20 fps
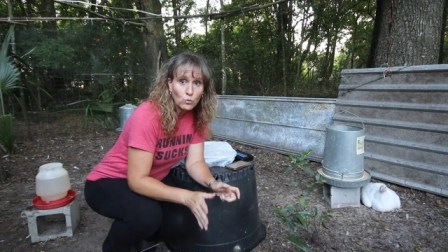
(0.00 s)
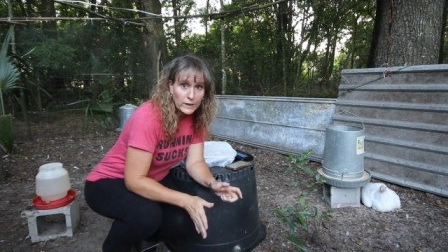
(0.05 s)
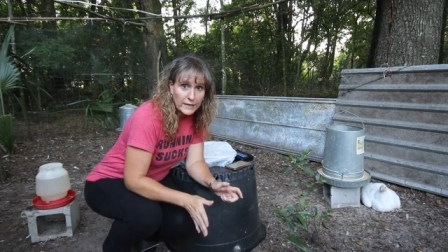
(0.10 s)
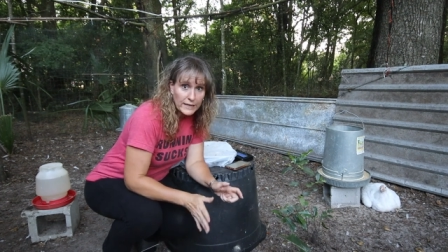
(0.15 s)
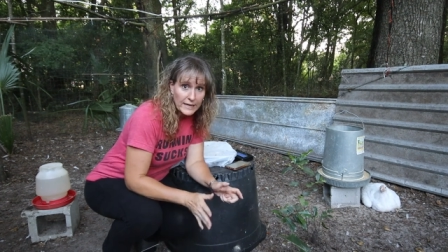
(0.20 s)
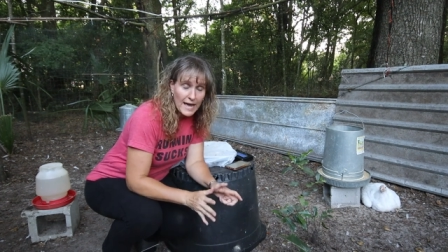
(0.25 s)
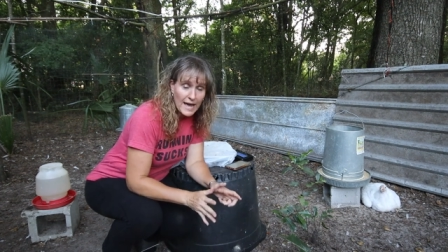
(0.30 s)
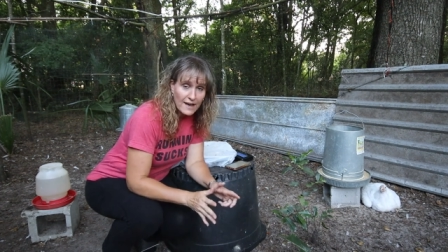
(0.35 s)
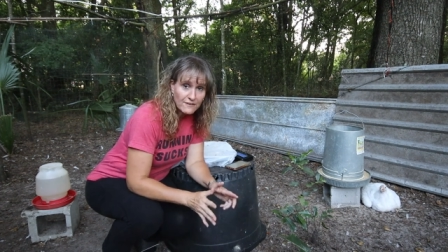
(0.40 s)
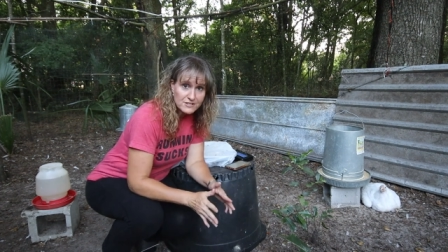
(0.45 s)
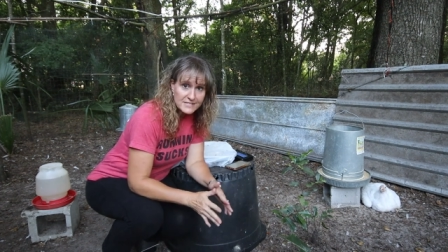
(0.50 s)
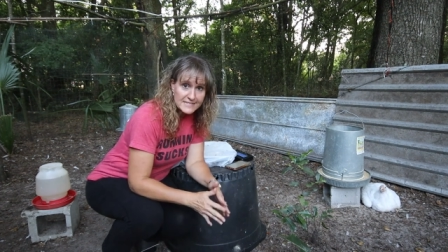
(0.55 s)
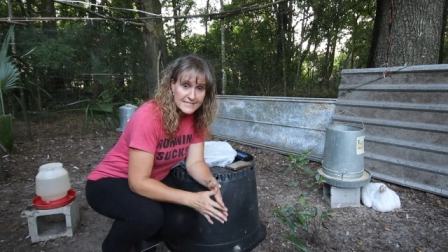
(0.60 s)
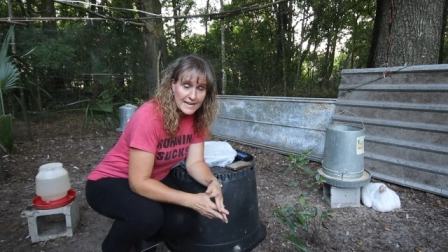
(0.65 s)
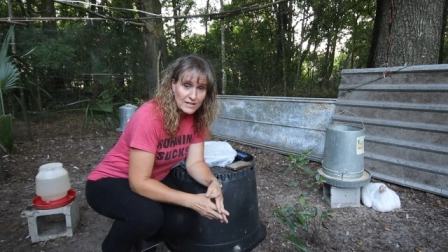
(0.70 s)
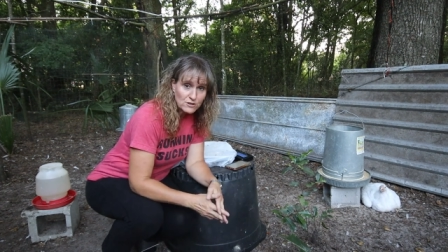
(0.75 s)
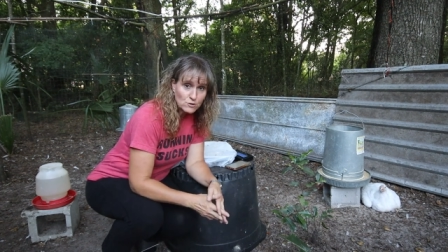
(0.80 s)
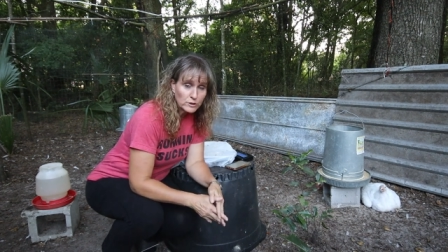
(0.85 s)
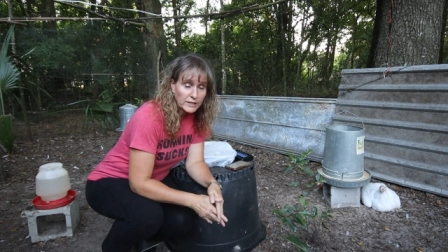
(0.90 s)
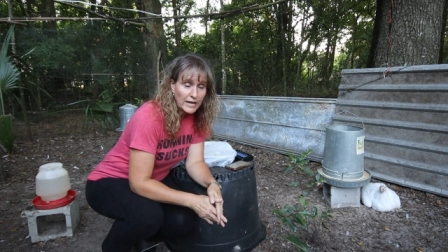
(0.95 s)
We have
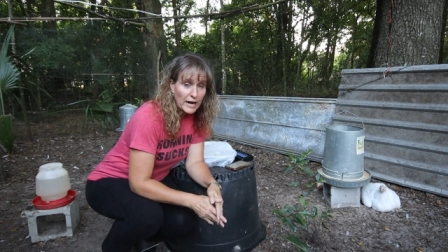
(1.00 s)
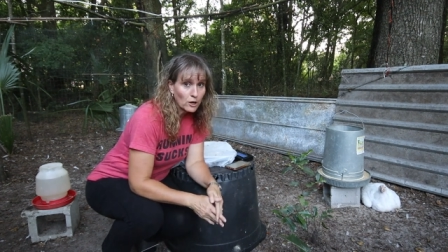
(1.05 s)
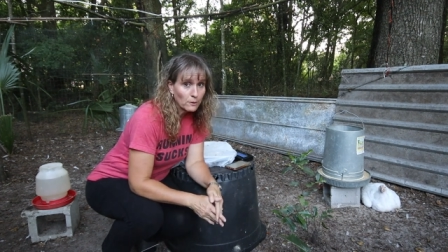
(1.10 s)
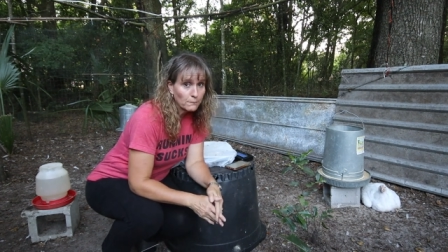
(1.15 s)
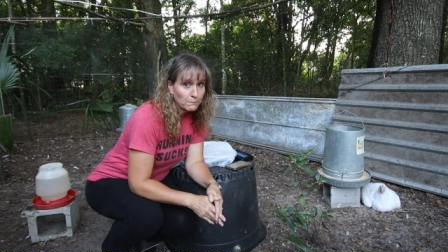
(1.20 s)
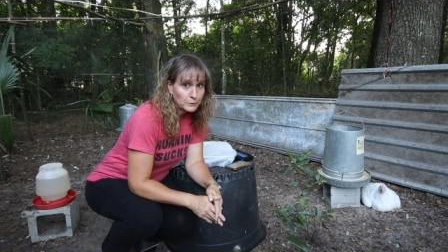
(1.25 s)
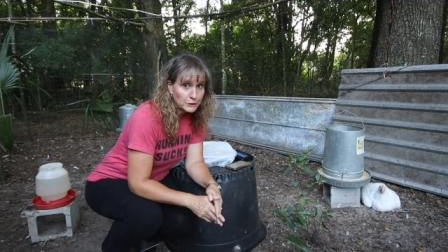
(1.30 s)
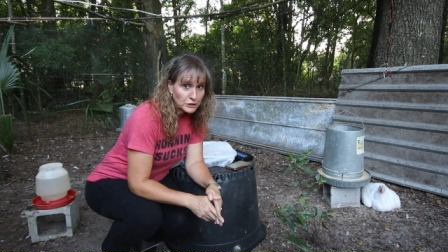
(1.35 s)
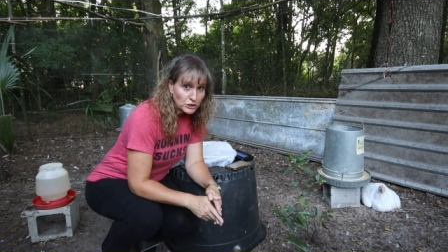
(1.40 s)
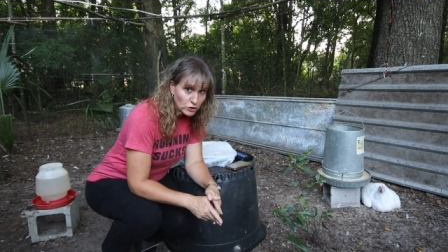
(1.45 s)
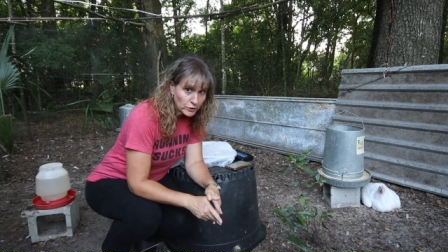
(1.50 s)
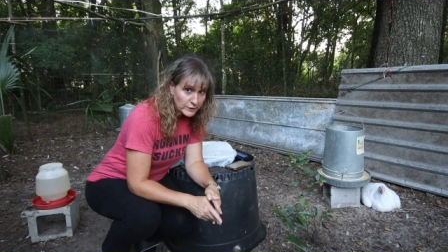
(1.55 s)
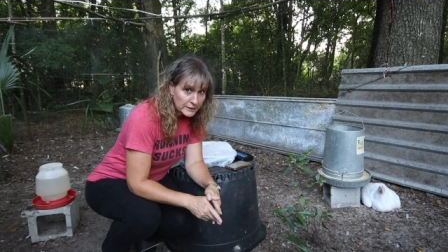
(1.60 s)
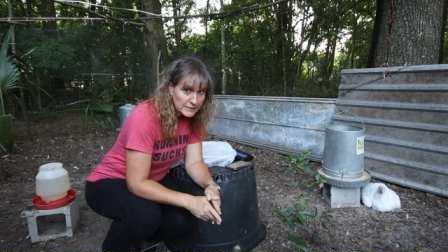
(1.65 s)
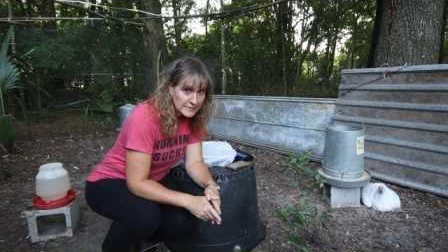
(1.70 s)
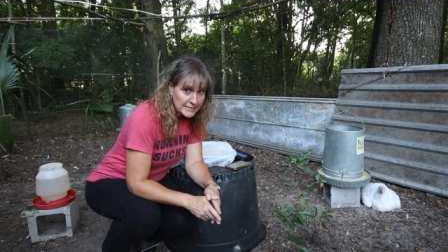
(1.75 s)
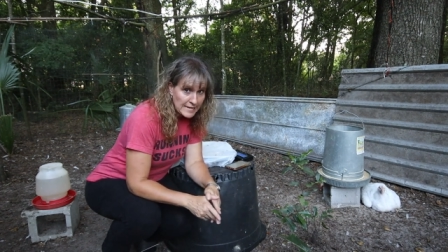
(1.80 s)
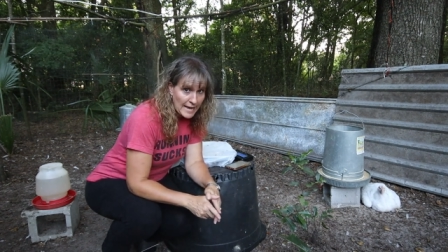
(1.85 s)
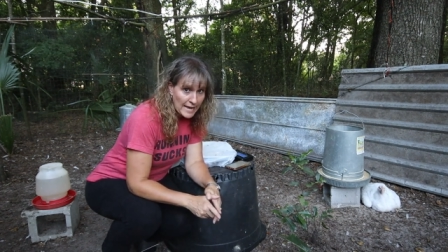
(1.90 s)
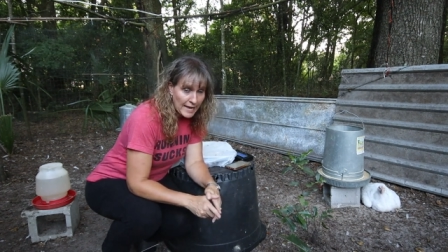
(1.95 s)
scheduled our
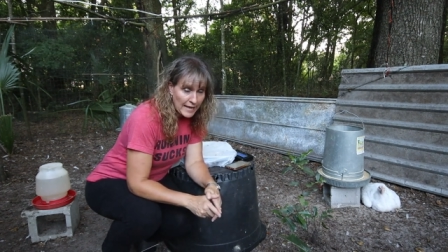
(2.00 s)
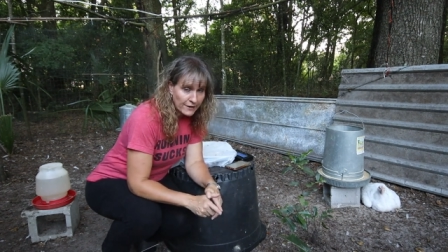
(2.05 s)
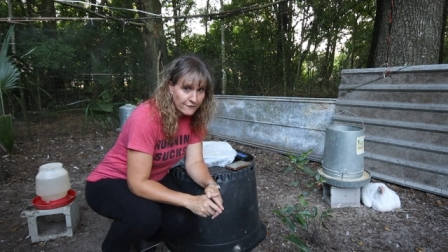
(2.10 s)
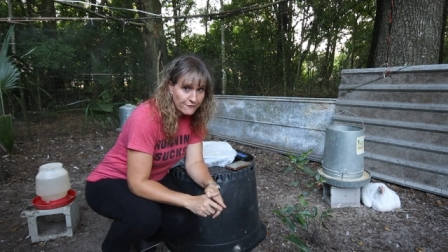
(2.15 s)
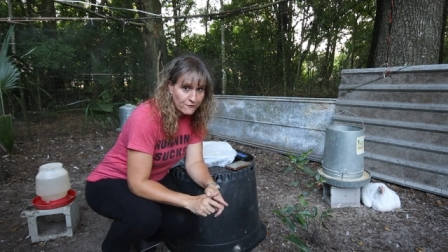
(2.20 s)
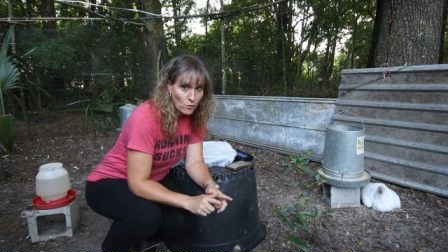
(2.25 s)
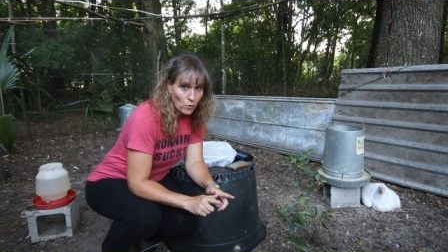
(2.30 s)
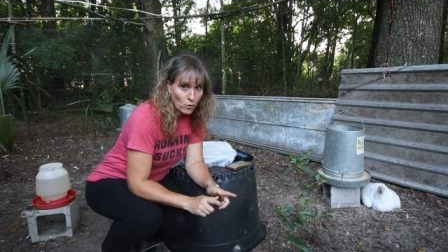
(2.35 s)
butchering day